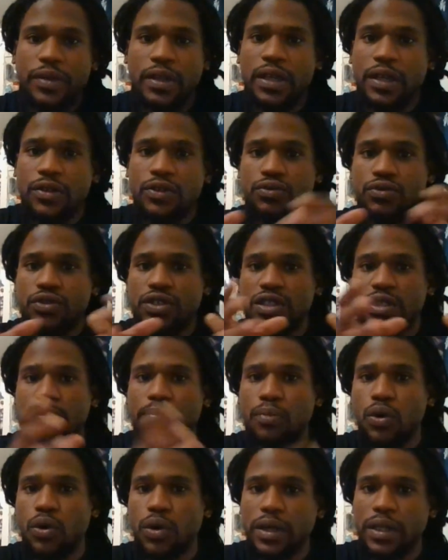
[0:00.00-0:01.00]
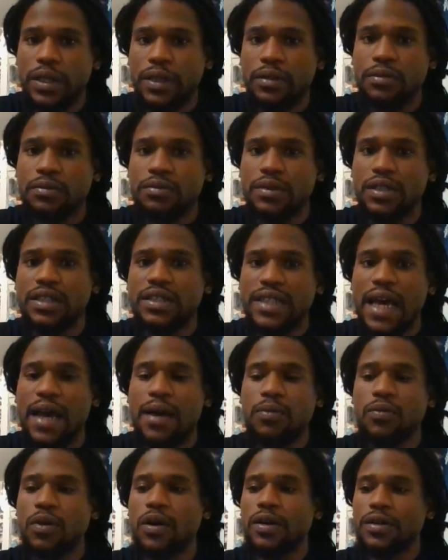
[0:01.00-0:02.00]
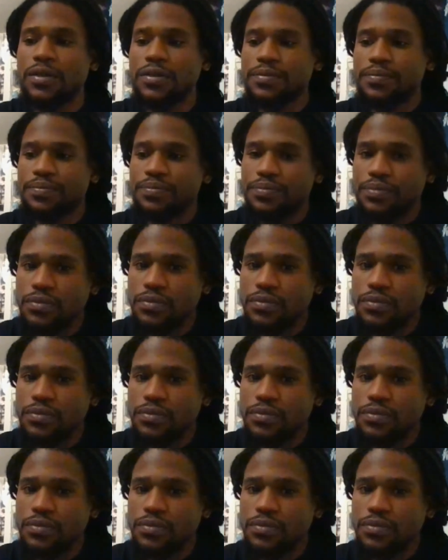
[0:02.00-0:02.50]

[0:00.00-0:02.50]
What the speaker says: and you just boiling the tap water.